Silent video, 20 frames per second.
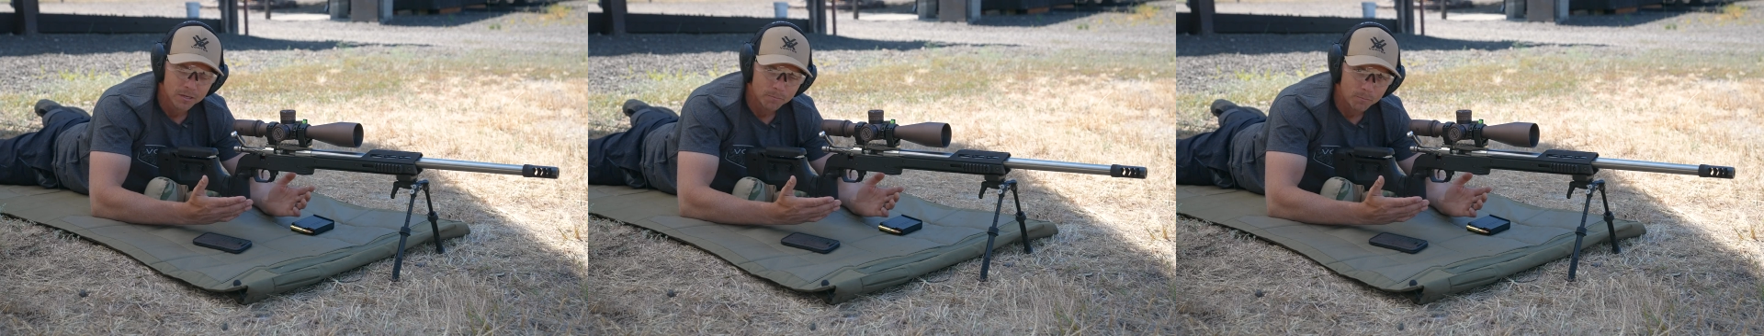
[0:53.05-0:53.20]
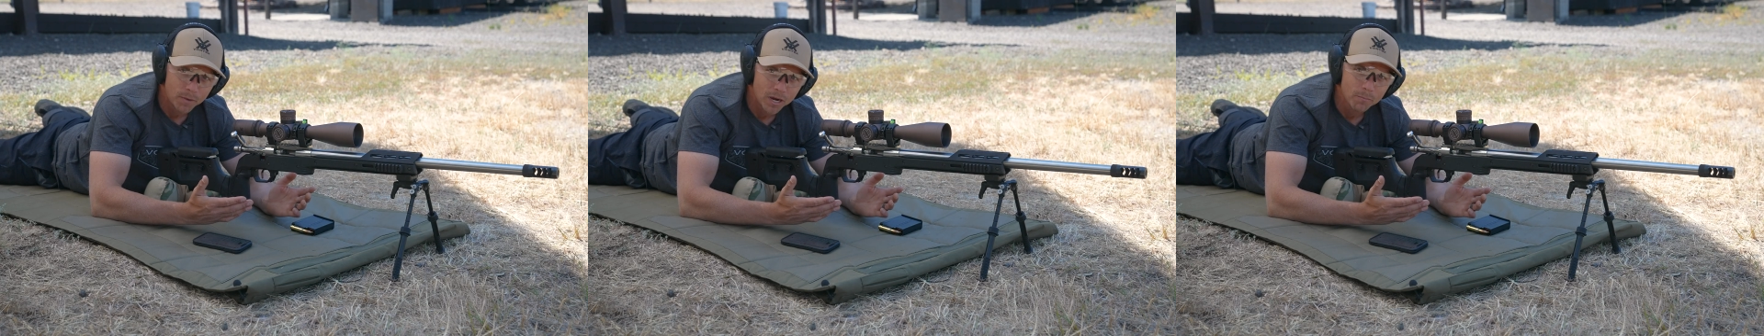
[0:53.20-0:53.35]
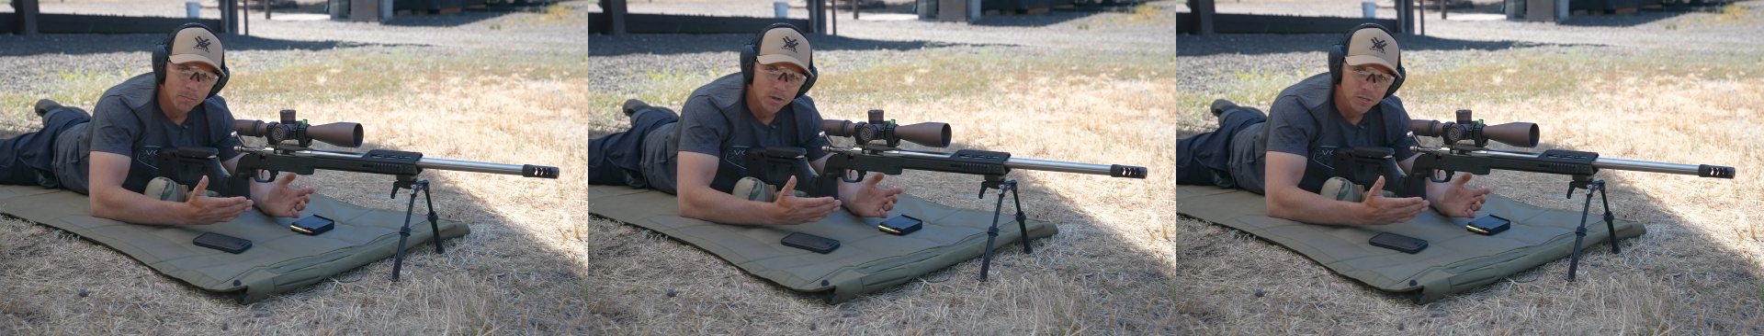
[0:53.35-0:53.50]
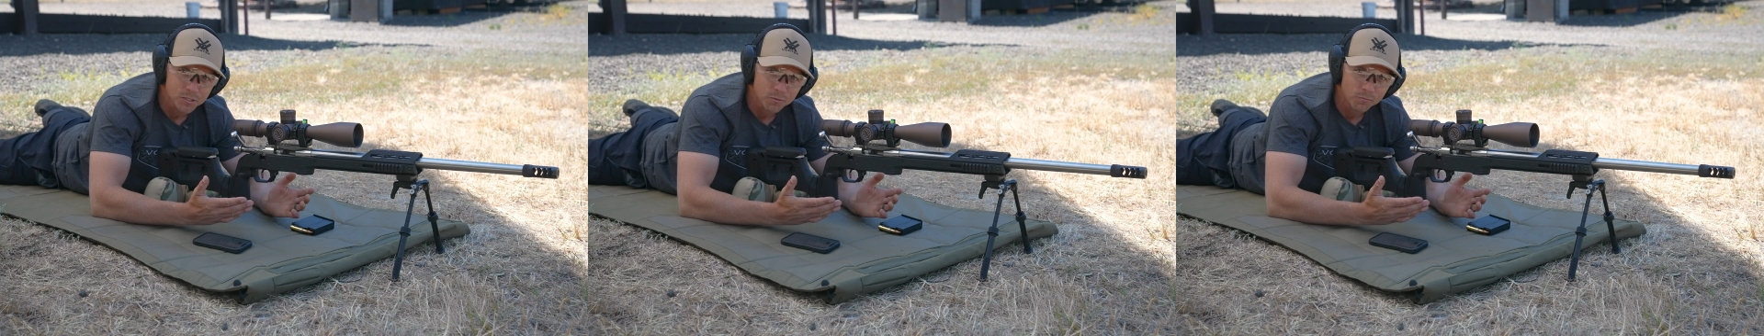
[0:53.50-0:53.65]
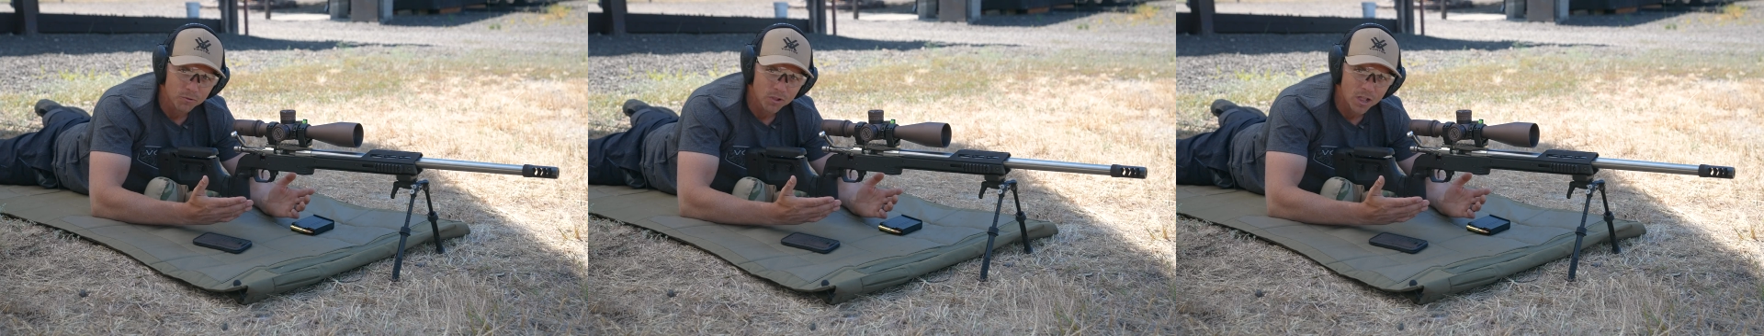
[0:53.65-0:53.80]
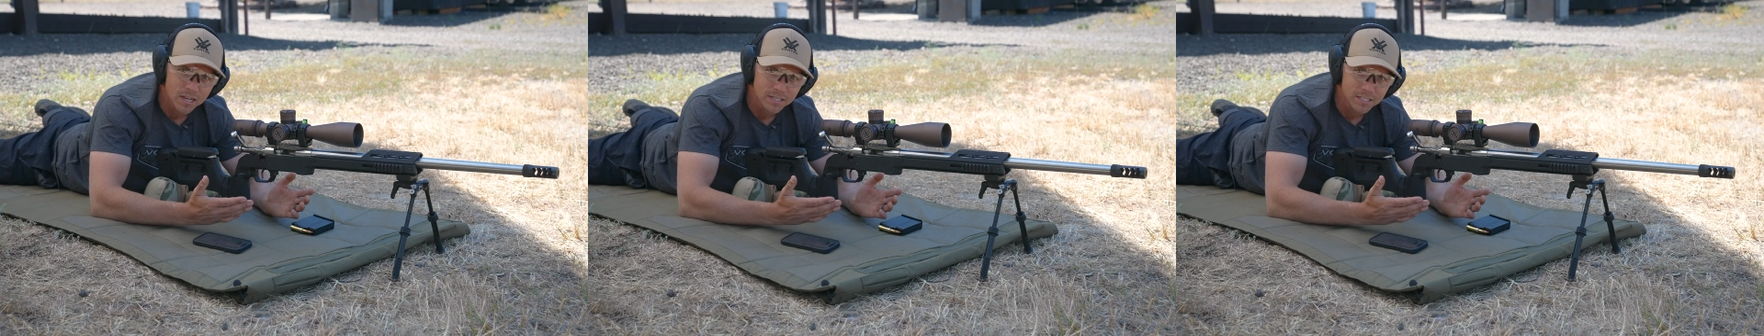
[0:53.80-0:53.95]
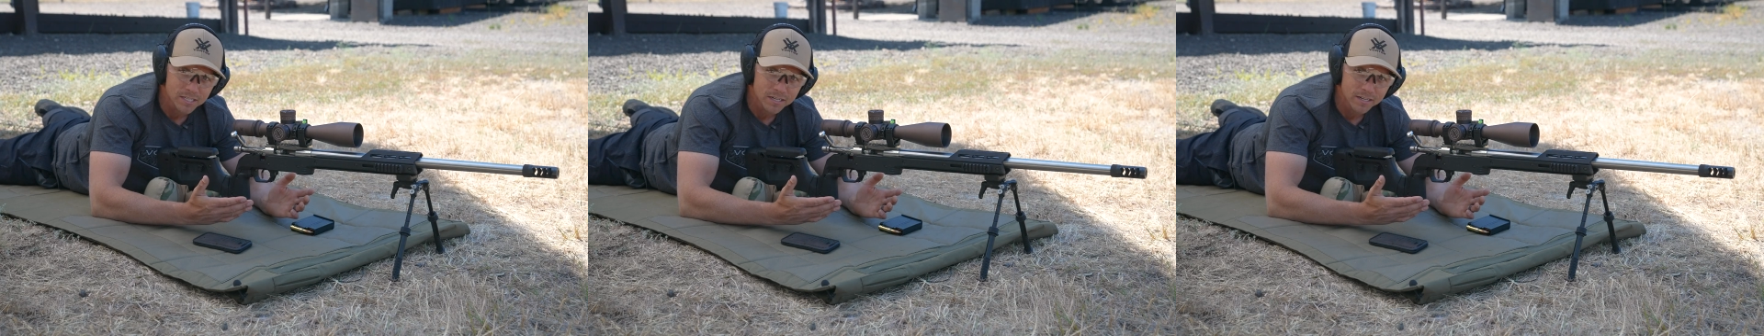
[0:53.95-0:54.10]
my muzzle
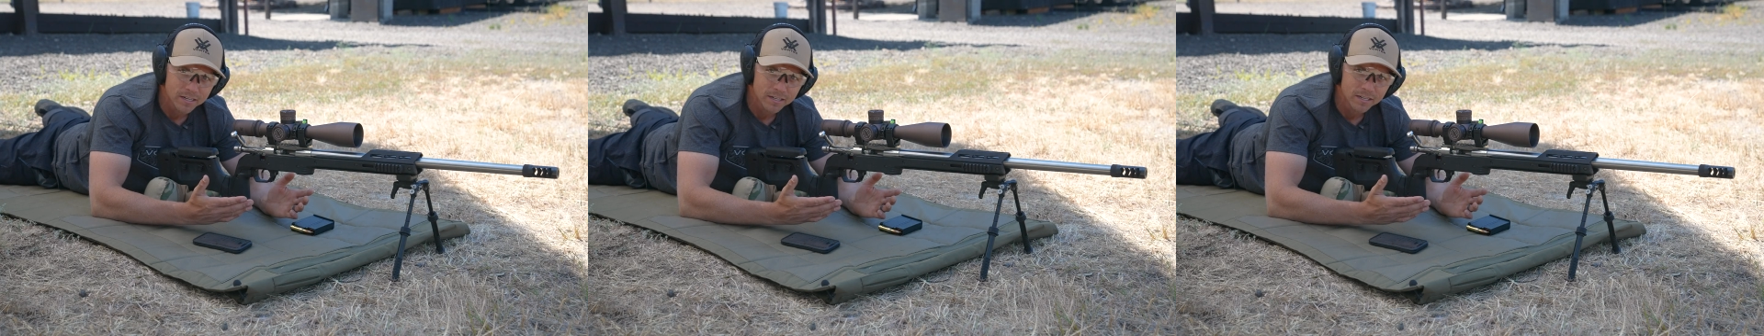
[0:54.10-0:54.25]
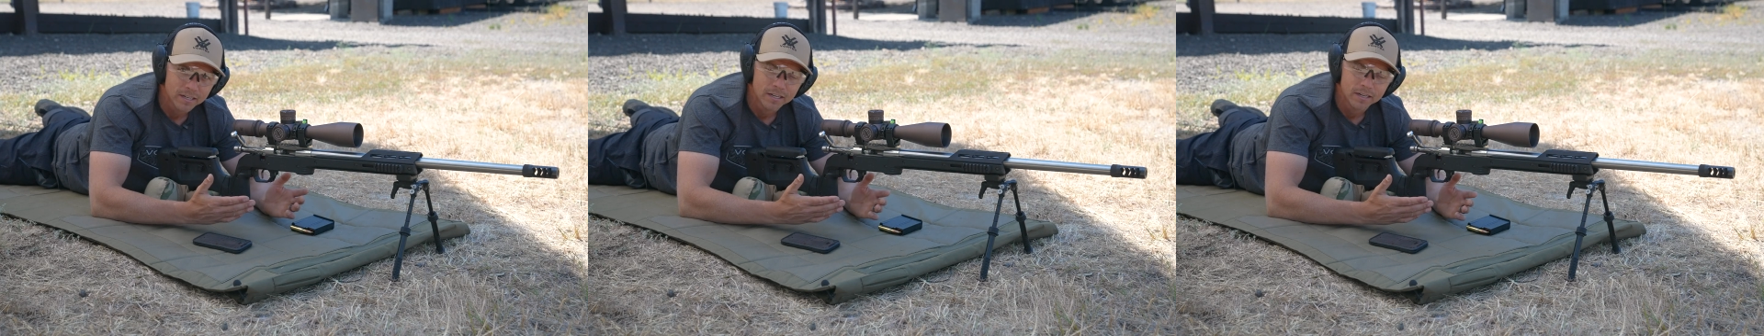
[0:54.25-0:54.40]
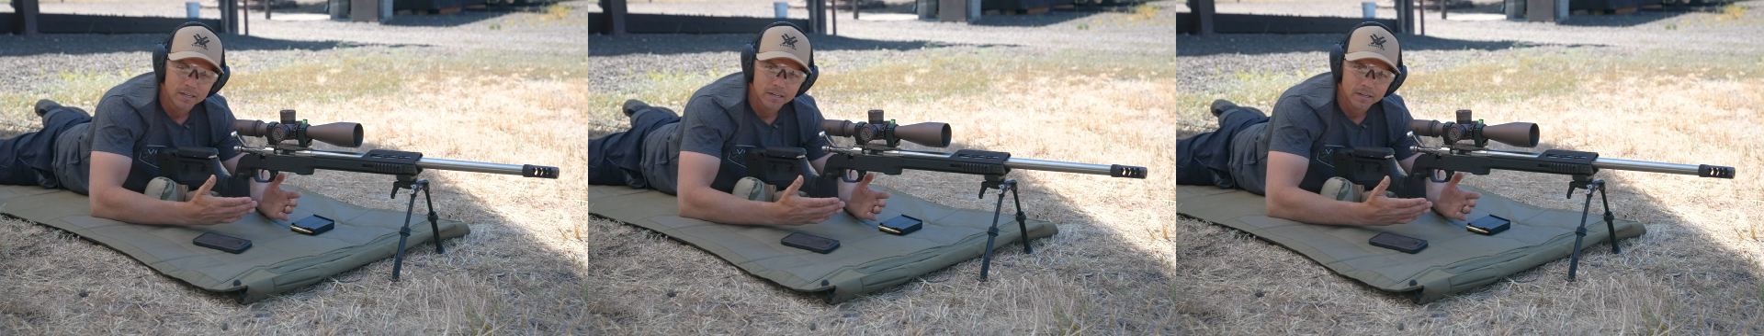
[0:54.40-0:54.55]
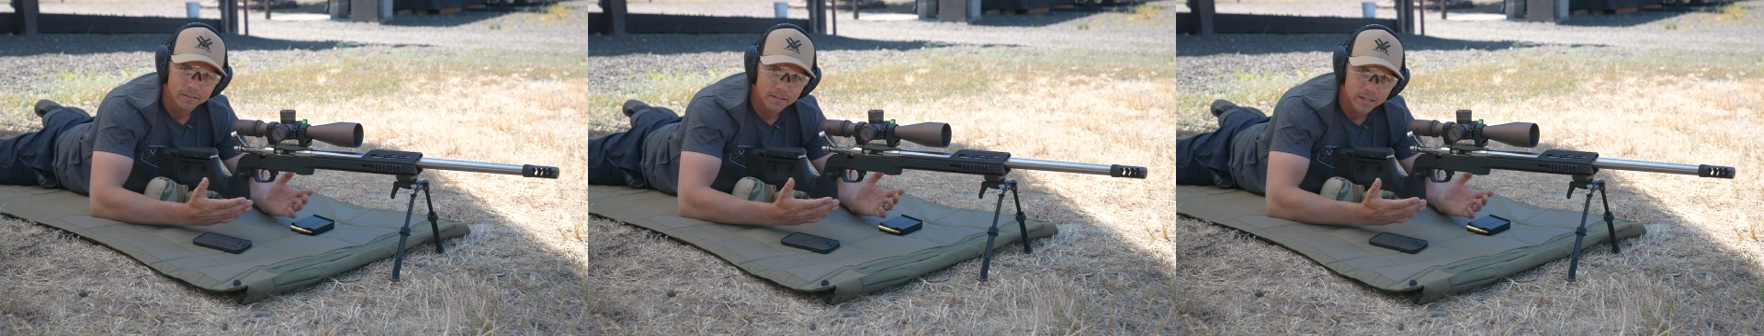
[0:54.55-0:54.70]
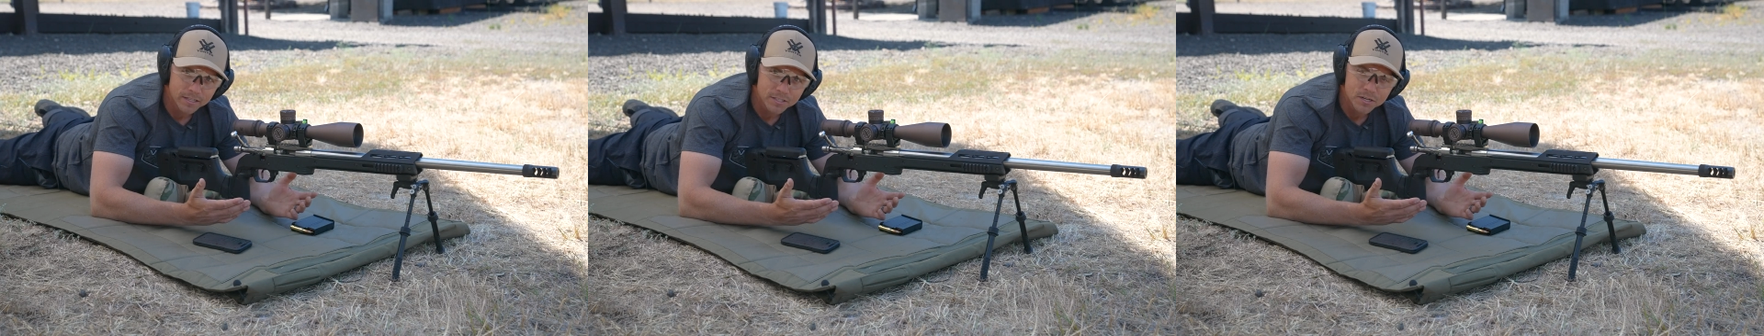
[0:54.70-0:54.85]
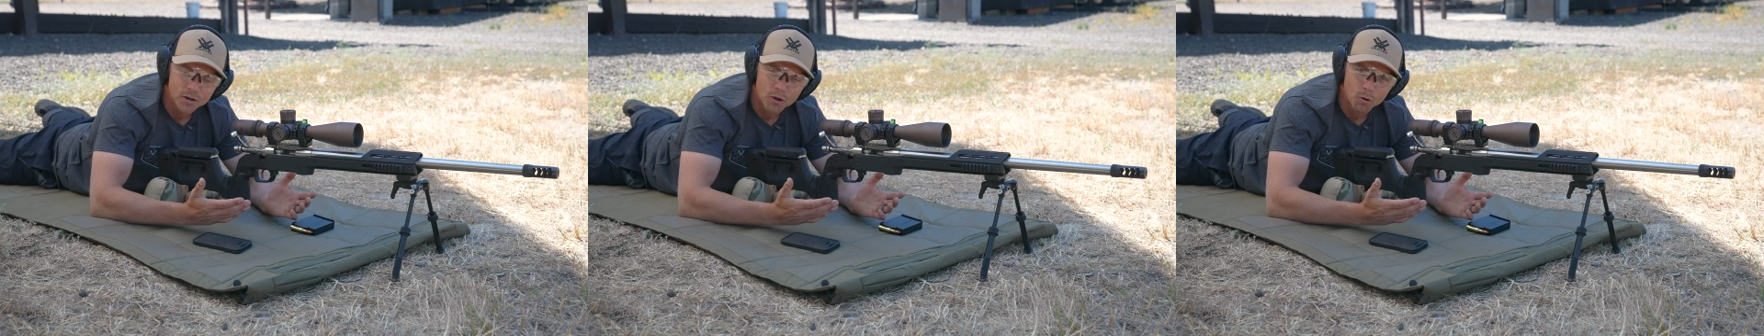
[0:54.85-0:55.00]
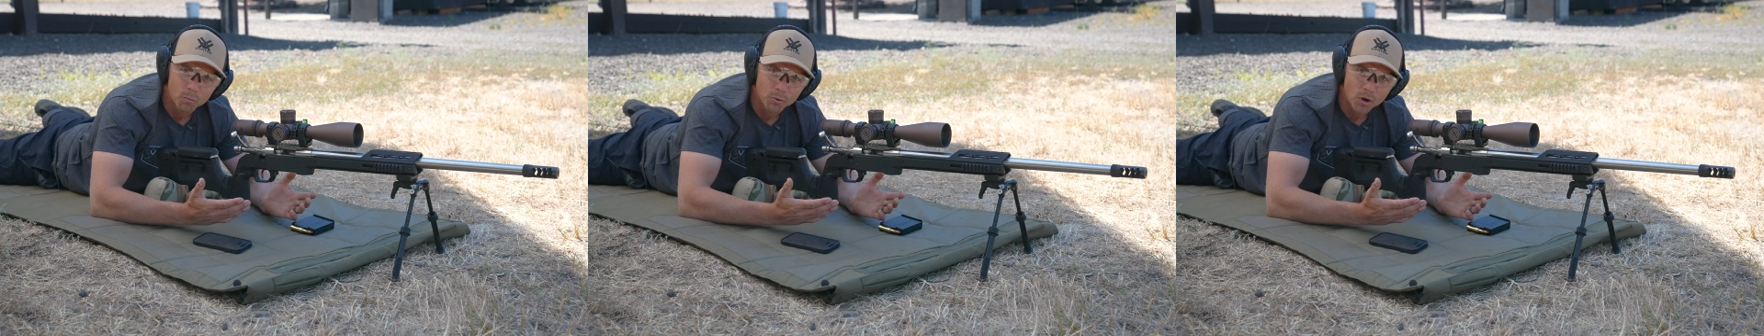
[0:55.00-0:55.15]
velocity, that's
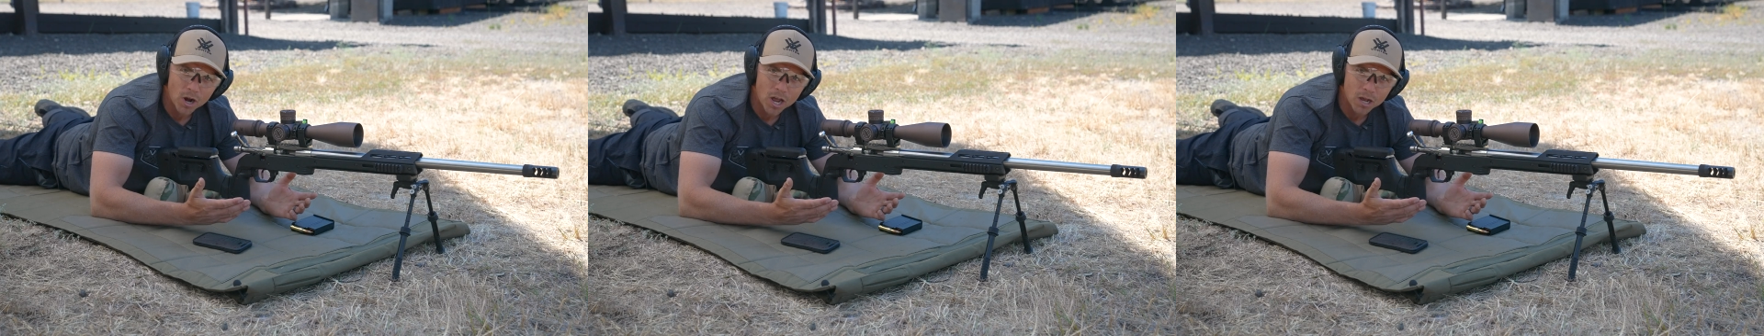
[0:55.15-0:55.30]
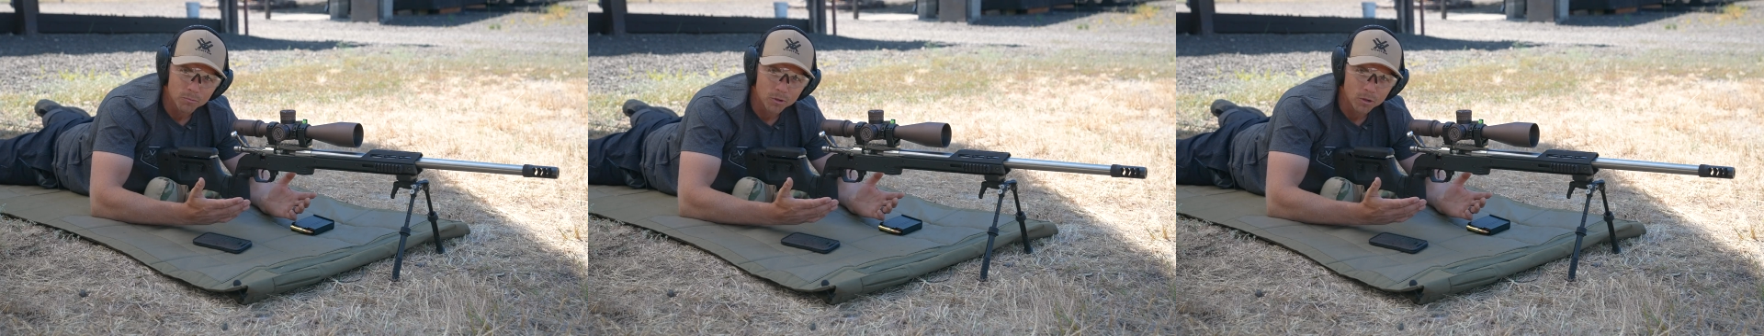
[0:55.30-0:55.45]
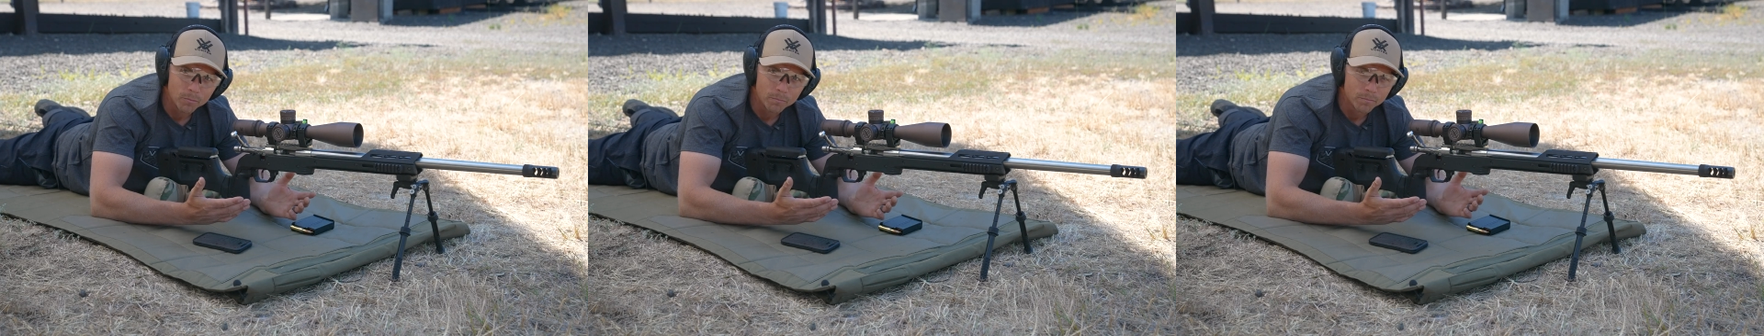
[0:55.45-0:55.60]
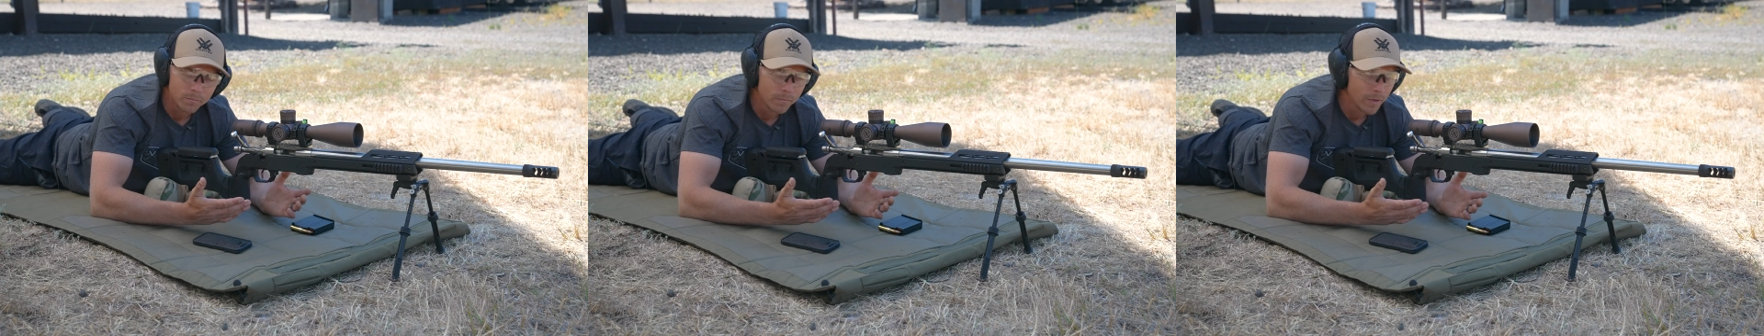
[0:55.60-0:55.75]
no problem.